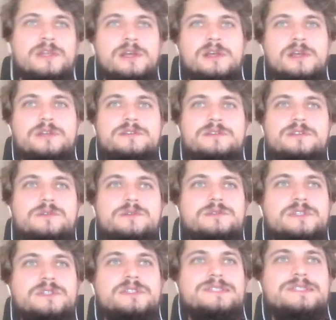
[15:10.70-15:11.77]
So
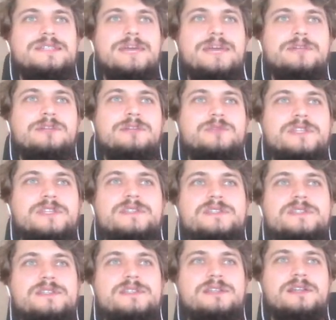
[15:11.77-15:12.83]
in this timeline, we can
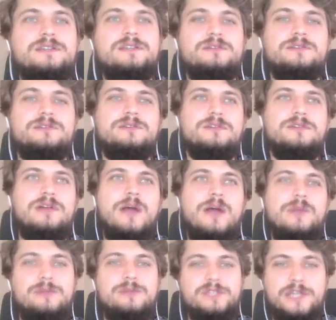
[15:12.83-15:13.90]
see that our
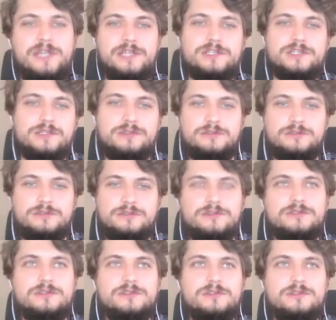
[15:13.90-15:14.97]
application
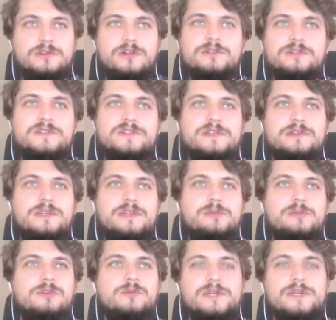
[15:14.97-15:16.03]
calls
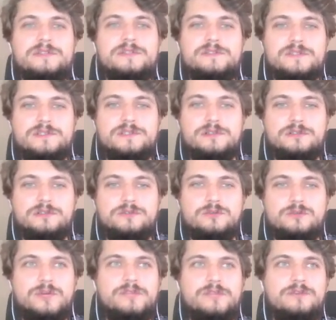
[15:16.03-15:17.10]
equal wait syscall to
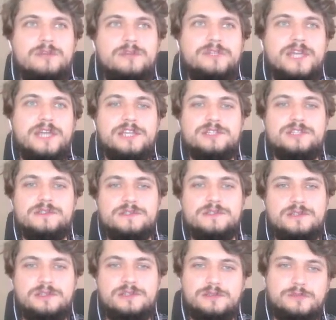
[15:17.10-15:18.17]
wait for applications.
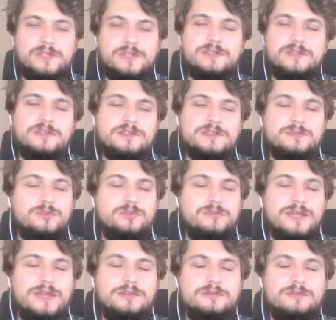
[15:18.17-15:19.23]
It is put
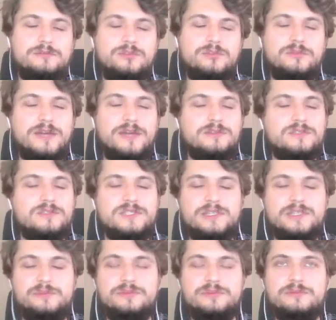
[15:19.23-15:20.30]
back to
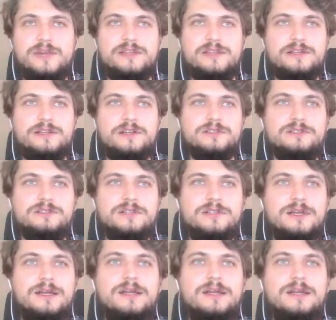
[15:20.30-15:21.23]
sleep by the kernel.